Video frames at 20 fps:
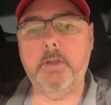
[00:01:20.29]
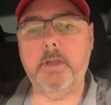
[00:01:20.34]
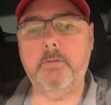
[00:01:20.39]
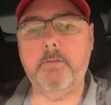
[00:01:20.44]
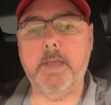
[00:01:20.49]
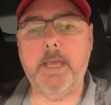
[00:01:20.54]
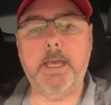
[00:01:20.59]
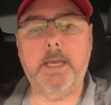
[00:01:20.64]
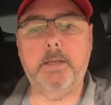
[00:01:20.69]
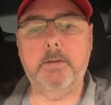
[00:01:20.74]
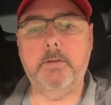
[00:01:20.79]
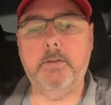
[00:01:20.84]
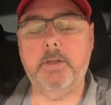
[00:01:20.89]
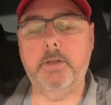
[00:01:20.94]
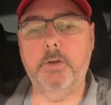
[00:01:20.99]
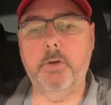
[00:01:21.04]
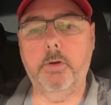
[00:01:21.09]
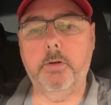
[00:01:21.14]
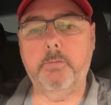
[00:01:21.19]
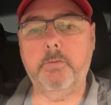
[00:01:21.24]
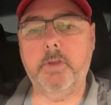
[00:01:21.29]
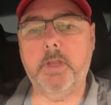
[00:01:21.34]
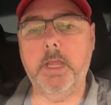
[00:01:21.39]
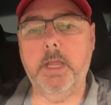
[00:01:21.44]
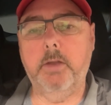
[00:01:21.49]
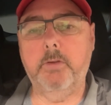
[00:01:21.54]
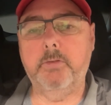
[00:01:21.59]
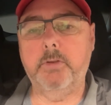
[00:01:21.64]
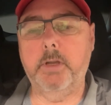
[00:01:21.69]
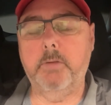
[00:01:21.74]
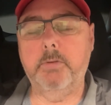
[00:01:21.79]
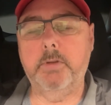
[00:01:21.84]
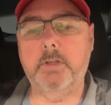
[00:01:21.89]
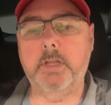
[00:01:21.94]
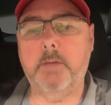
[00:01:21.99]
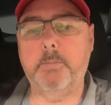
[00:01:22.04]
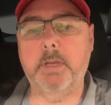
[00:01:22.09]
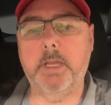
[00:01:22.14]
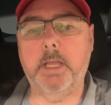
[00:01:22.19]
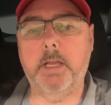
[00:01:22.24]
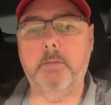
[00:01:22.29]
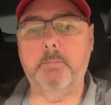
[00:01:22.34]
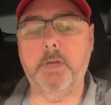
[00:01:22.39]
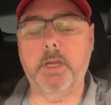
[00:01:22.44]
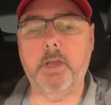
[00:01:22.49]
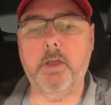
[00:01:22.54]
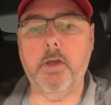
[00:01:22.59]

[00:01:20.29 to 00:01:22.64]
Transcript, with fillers: I've had the notification every time I get in my